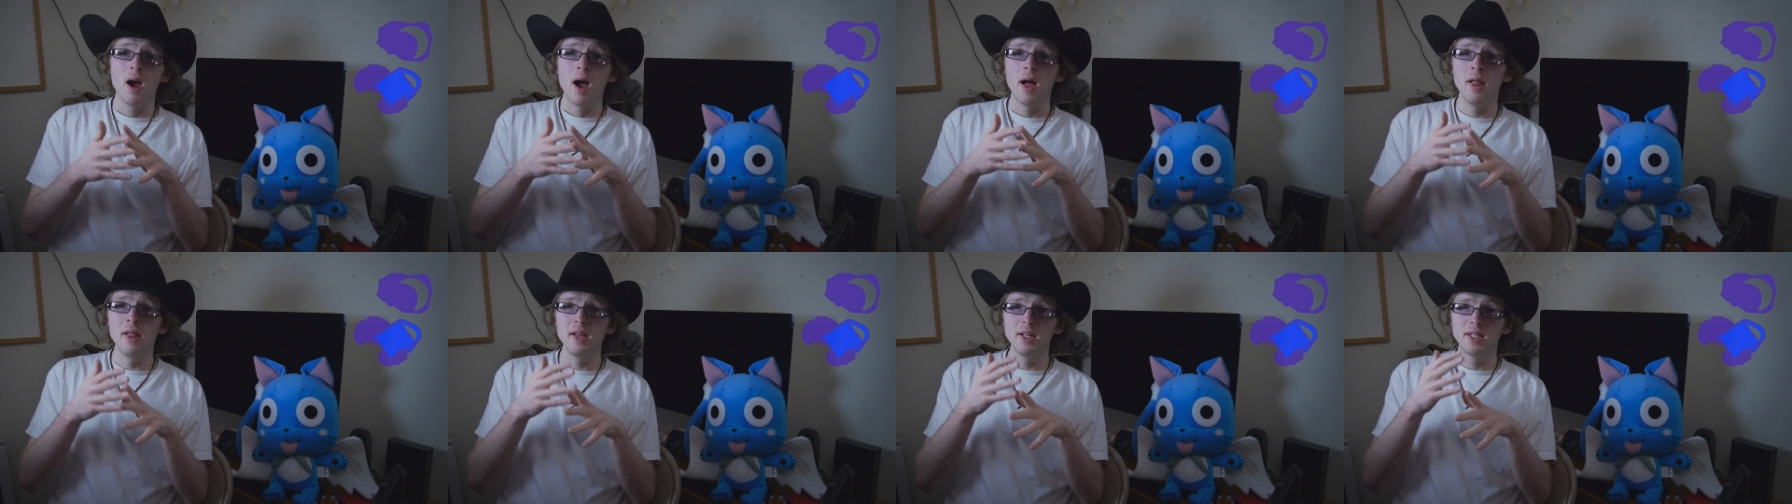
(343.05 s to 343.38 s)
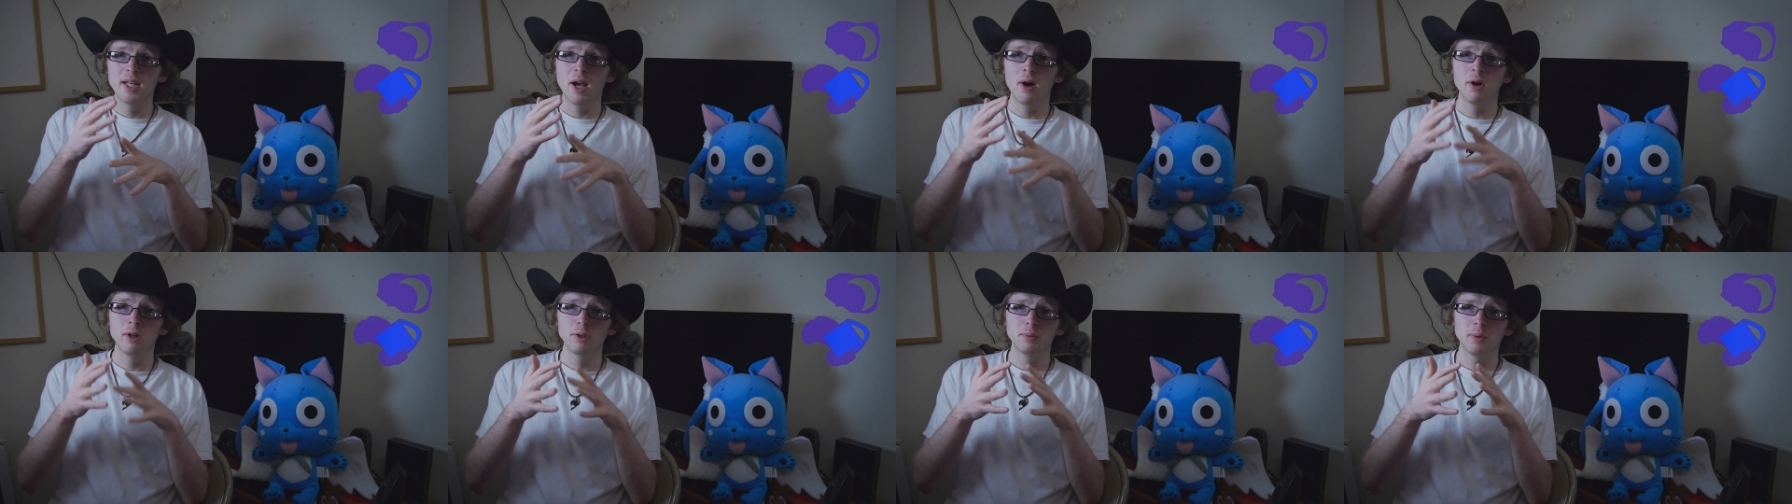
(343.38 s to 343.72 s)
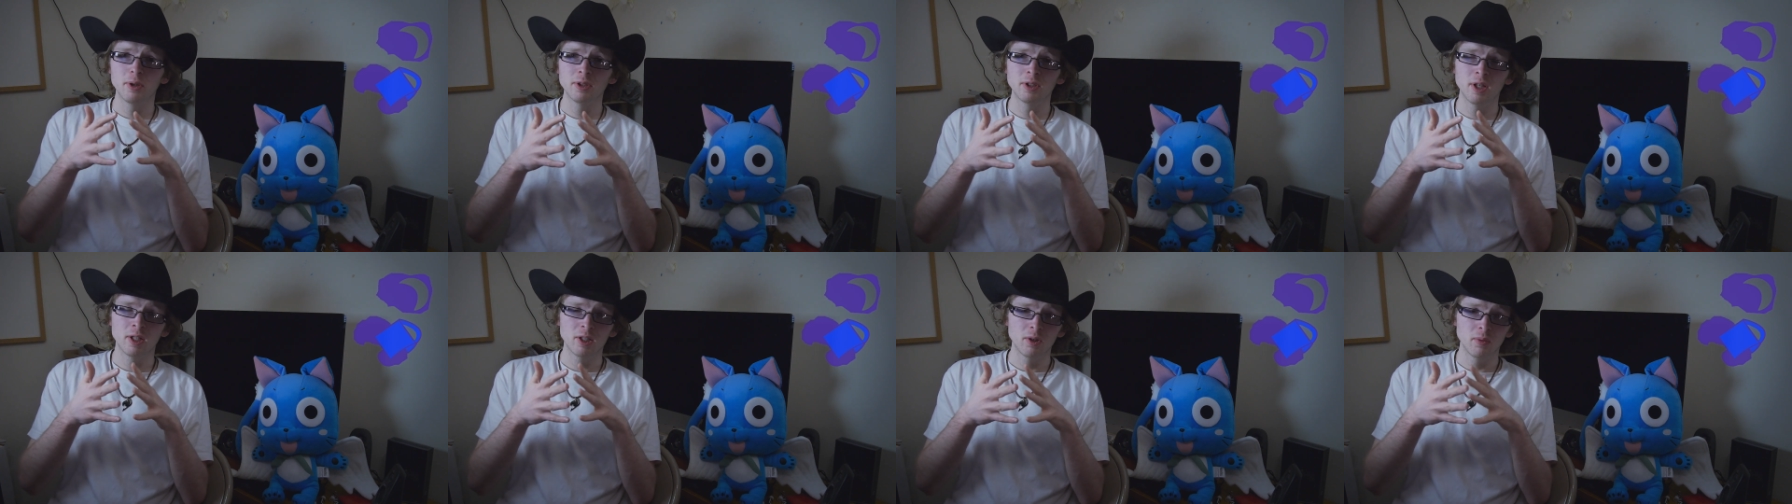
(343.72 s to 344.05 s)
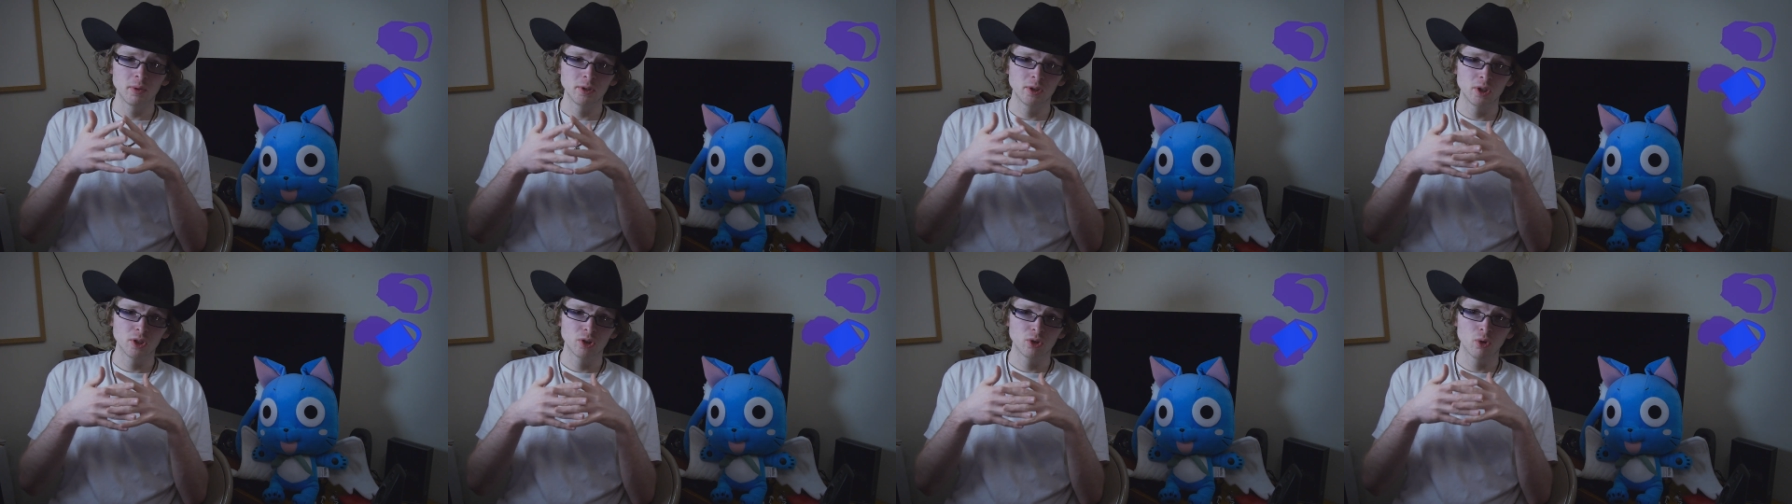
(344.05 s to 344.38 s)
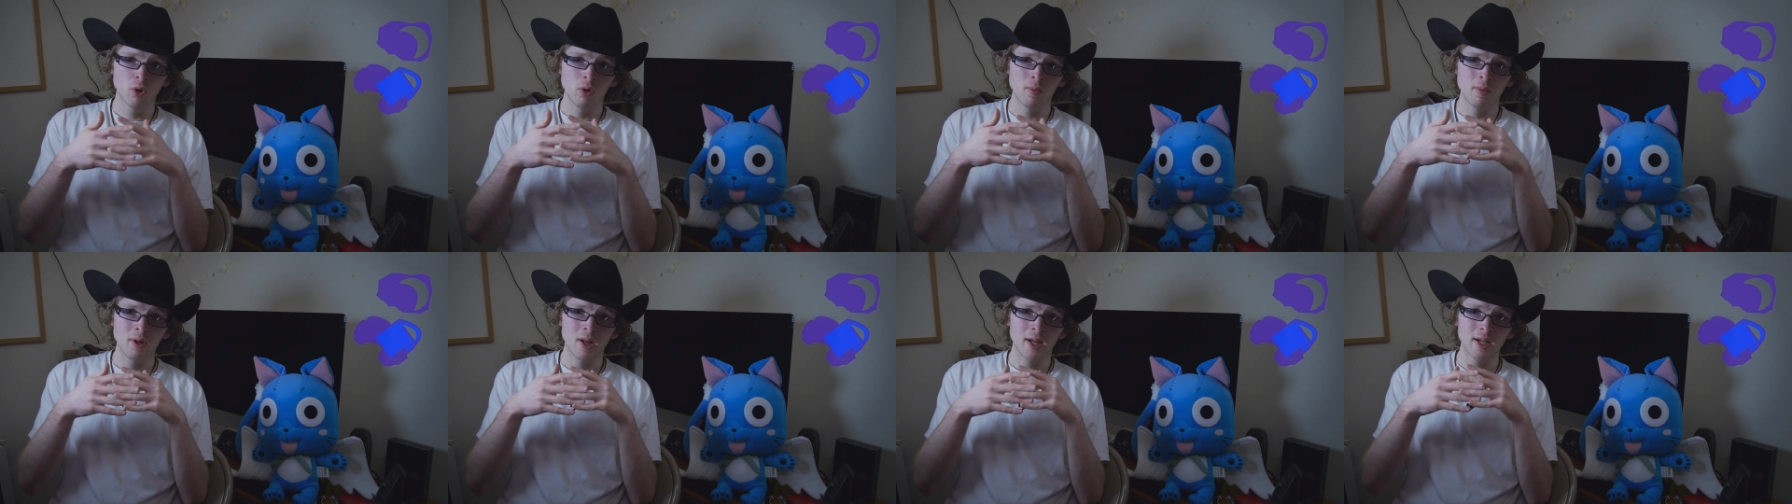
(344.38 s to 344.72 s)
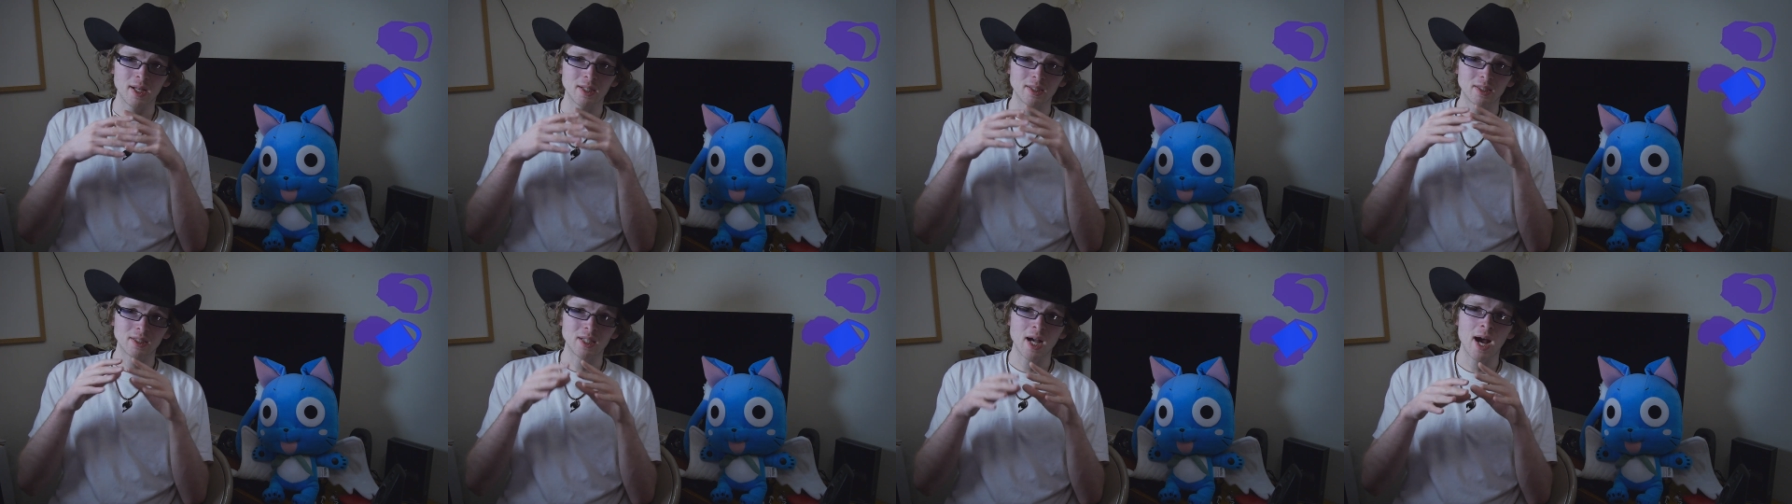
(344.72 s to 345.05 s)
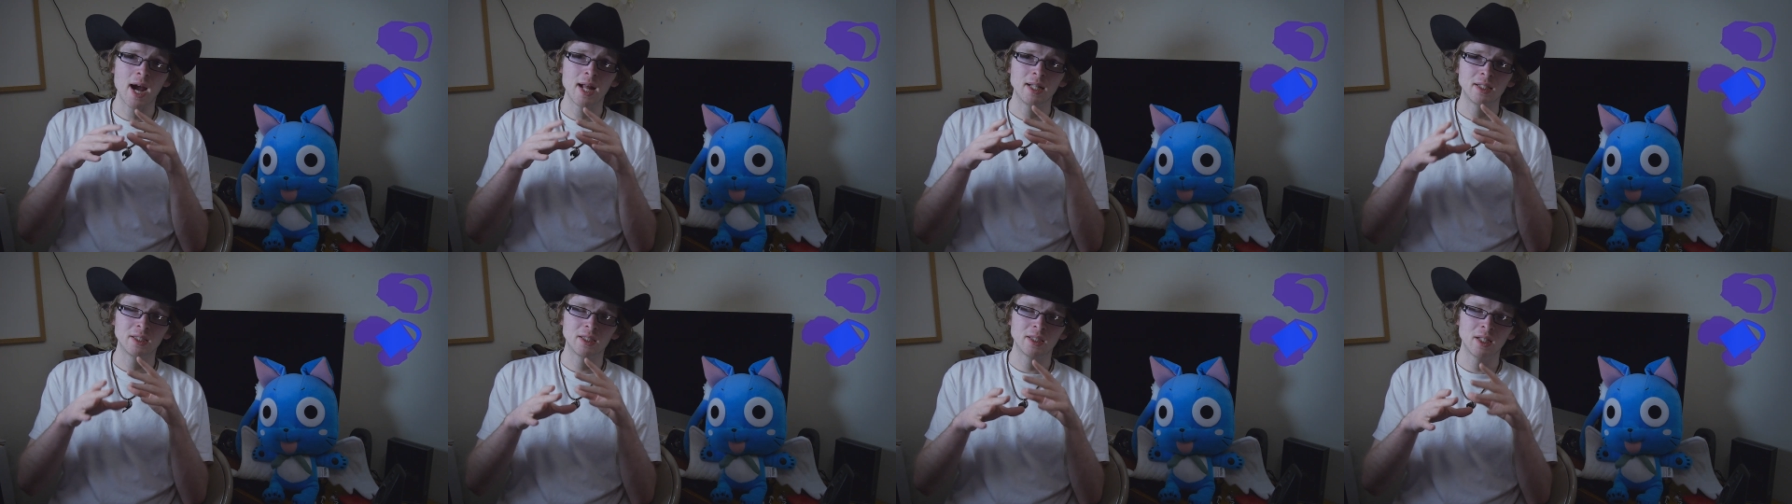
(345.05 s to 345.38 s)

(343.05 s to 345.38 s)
at least how it was presented, was just going to be like a side